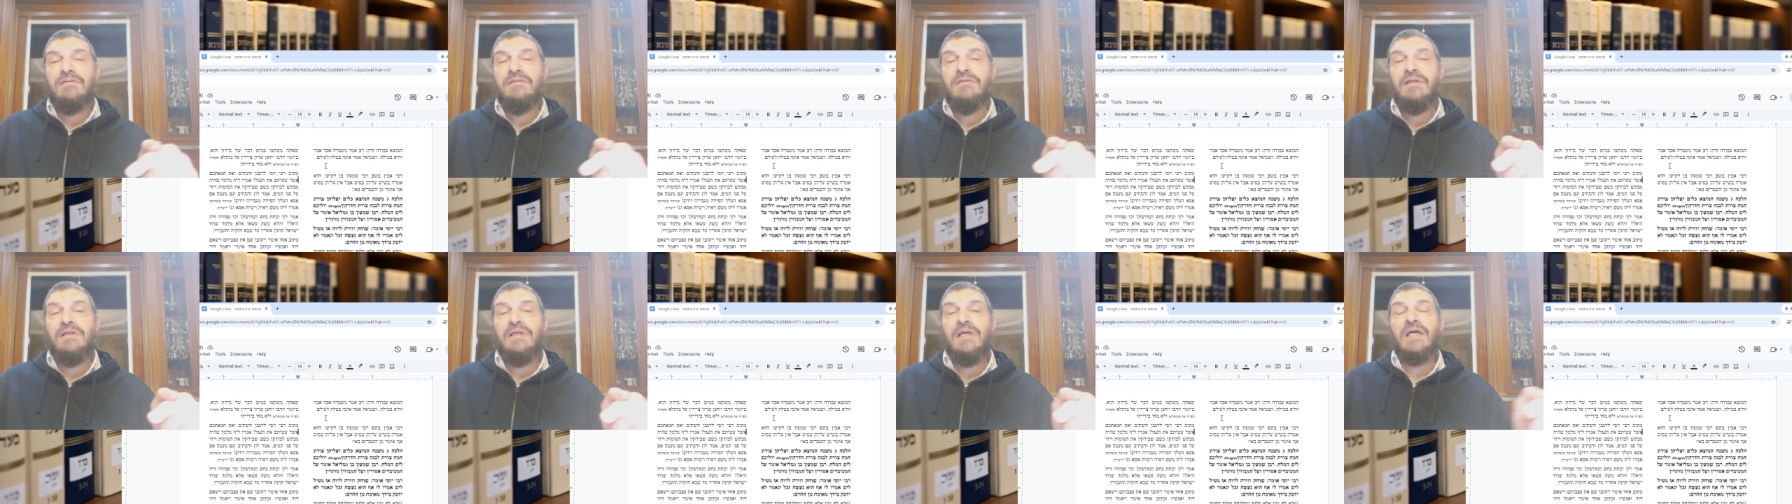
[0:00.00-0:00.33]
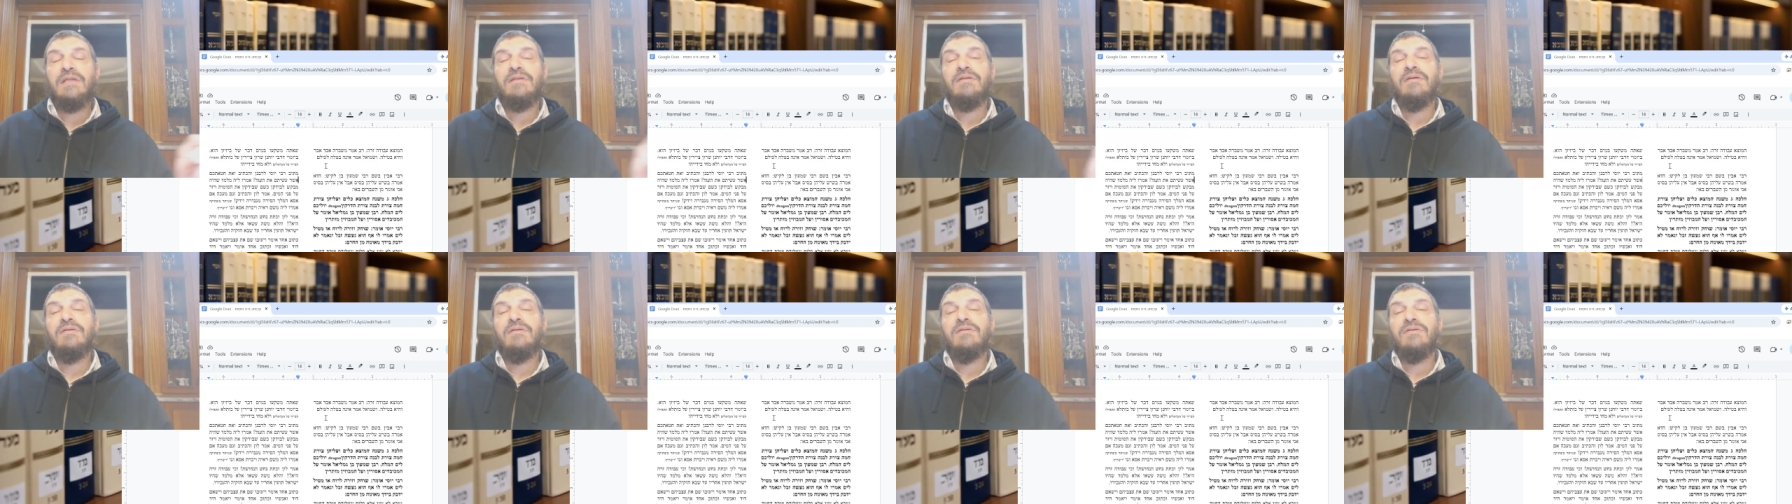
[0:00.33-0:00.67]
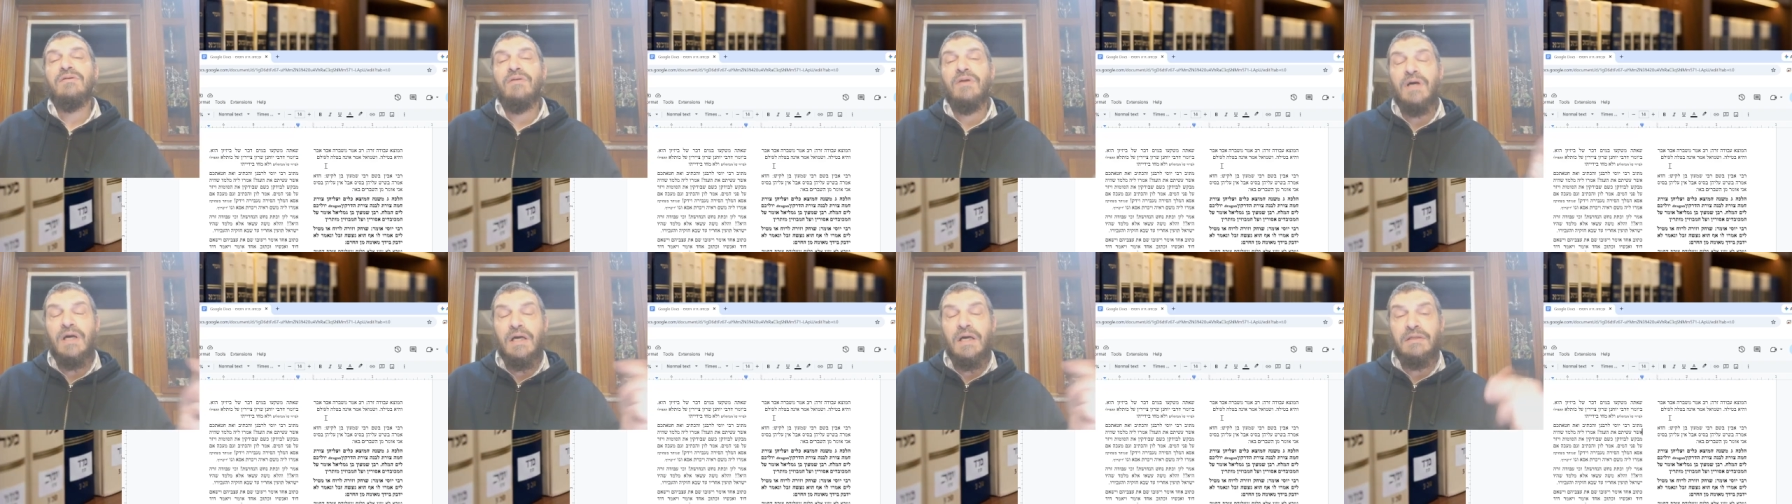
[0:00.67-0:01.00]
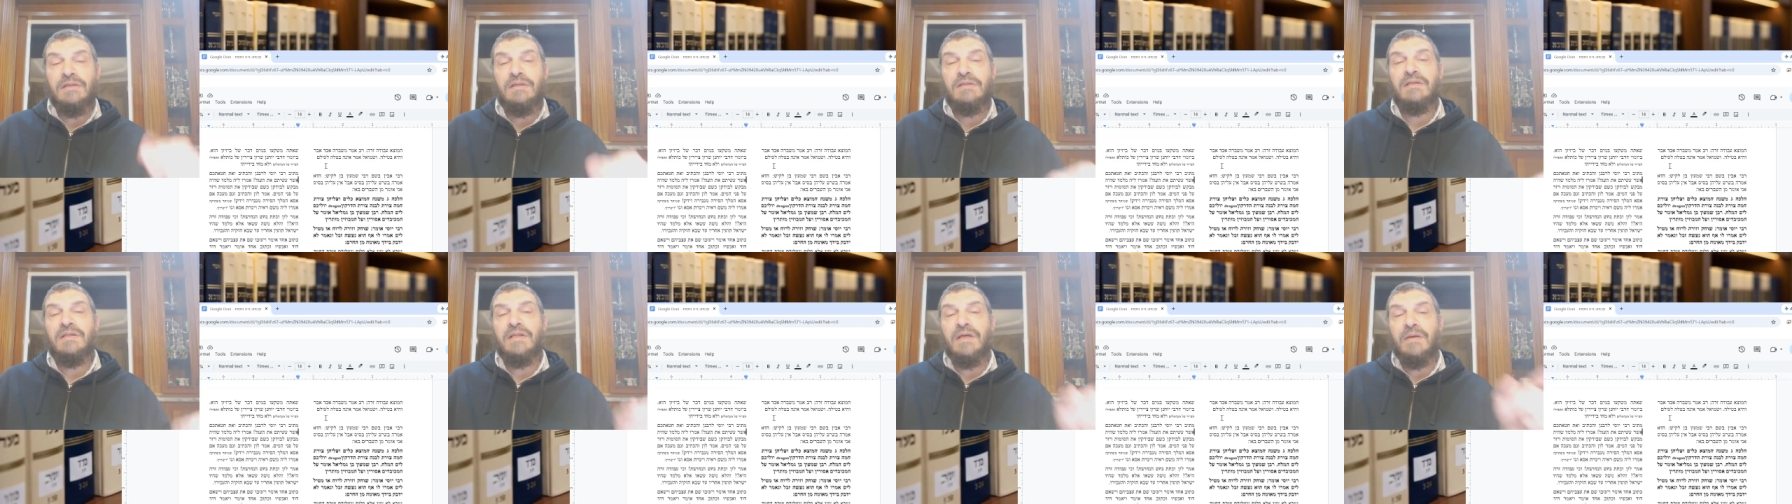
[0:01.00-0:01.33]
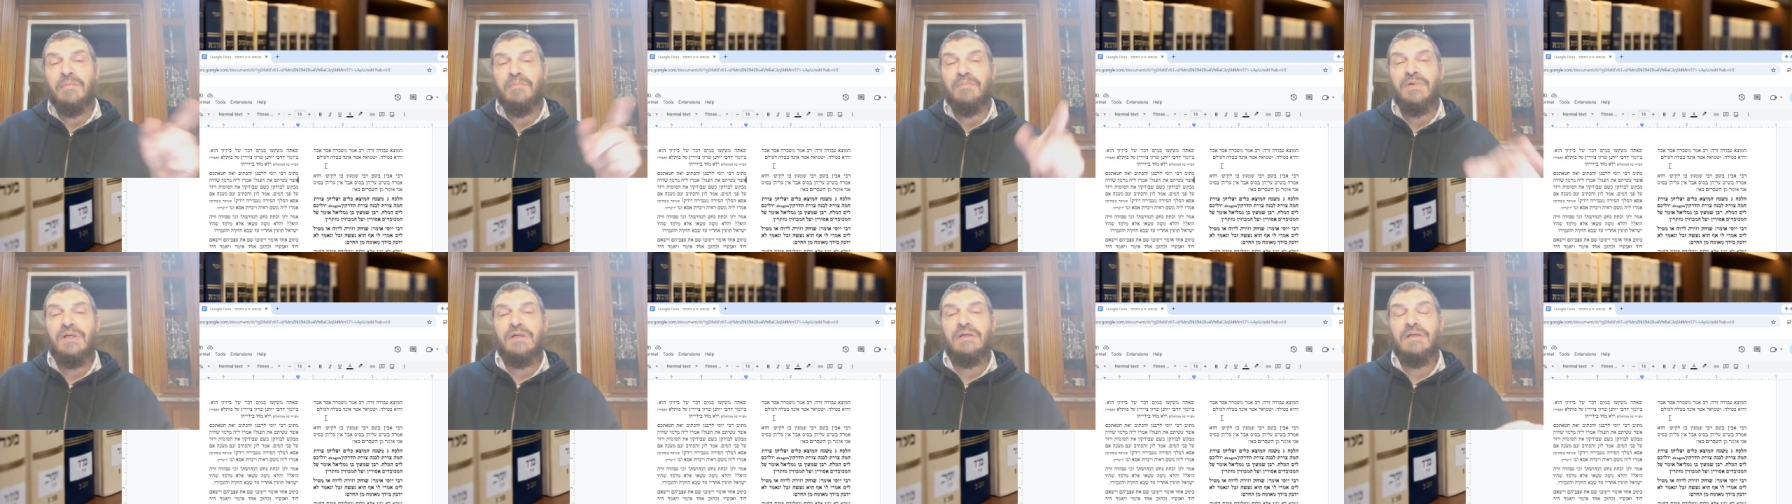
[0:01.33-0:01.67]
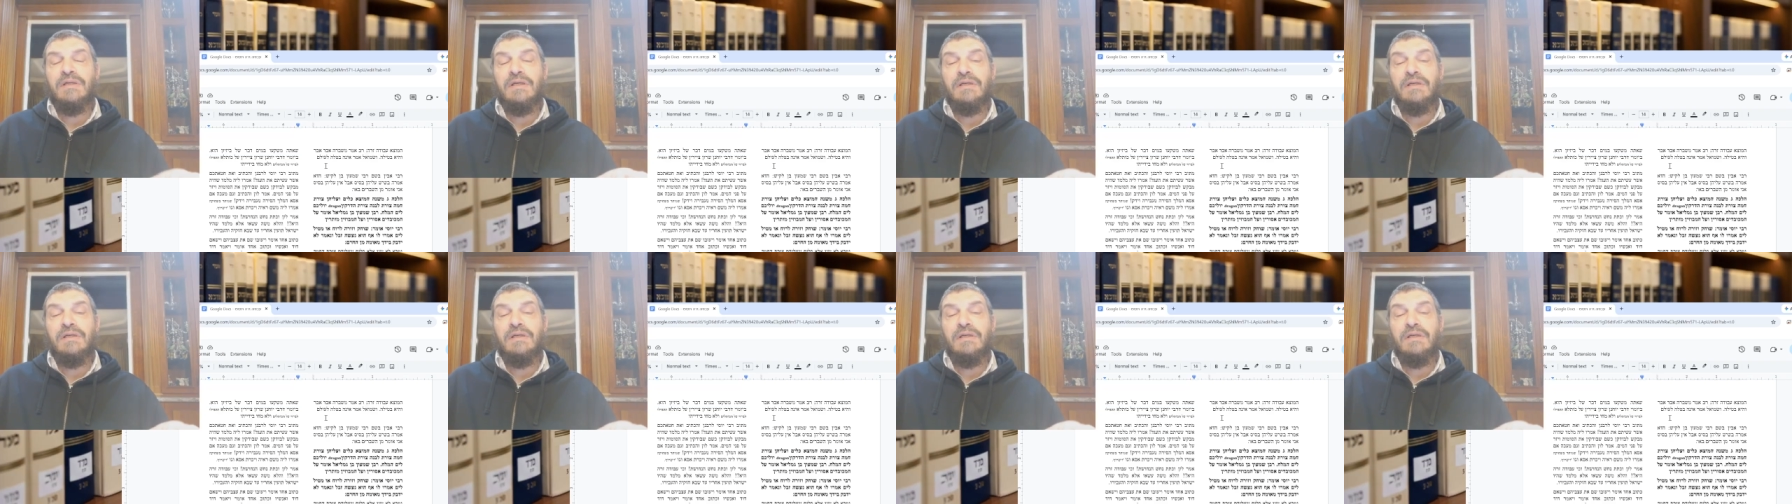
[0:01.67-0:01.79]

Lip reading: He had to grind it and then burn